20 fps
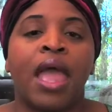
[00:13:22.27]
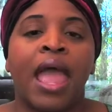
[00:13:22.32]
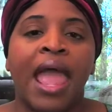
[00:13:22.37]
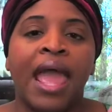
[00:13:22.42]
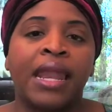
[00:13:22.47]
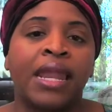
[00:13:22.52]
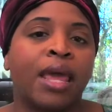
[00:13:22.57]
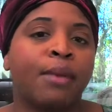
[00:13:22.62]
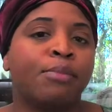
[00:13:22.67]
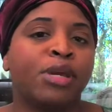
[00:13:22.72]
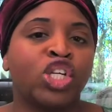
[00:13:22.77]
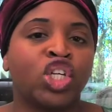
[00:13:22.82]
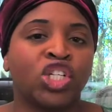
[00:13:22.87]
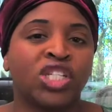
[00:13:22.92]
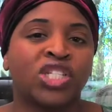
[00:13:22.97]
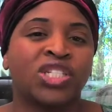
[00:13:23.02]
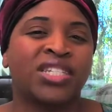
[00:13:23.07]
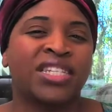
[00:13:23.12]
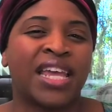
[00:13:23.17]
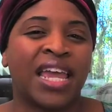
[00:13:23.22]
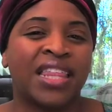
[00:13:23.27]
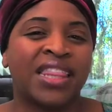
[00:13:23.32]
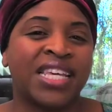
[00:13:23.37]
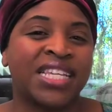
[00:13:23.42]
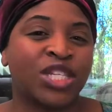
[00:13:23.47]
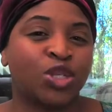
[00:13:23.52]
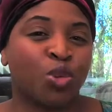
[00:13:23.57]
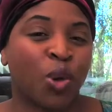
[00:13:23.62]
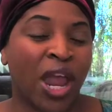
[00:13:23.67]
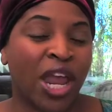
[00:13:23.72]
And let me just say
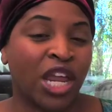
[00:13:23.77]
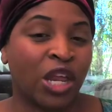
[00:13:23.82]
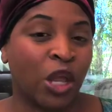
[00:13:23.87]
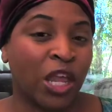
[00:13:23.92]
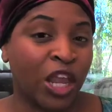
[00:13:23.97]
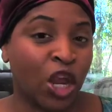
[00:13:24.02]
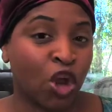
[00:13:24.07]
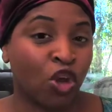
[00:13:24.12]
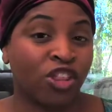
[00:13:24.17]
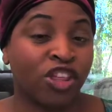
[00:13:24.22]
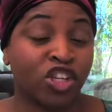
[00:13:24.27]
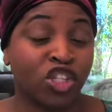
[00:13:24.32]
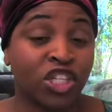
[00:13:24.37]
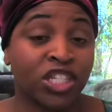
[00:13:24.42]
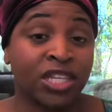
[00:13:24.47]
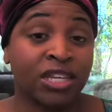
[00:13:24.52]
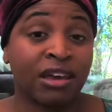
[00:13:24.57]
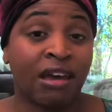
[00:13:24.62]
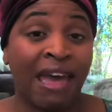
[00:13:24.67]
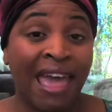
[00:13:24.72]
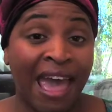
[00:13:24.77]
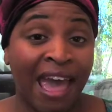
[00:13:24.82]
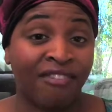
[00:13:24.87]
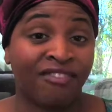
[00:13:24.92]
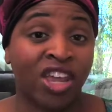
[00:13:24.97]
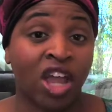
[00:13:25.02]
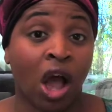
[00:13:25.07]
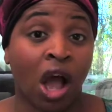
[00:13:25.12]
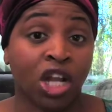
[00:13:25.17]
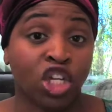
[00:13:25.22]
this right here. This is a
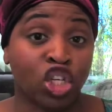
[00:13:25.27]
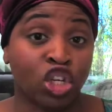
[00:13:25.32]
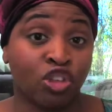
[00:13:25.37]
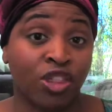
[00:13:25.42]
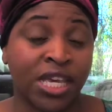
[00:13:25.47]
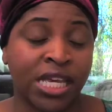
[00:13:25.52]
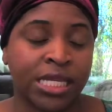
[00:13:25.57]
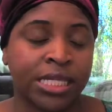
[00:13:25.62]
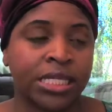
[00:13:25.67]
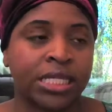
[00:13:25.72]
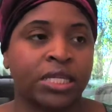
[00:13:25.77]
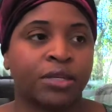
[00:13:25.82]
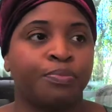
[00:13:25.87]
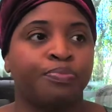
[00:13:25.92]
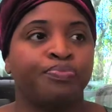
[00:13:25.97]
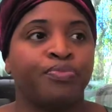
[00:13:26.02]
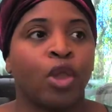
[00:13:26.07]
caveat to this.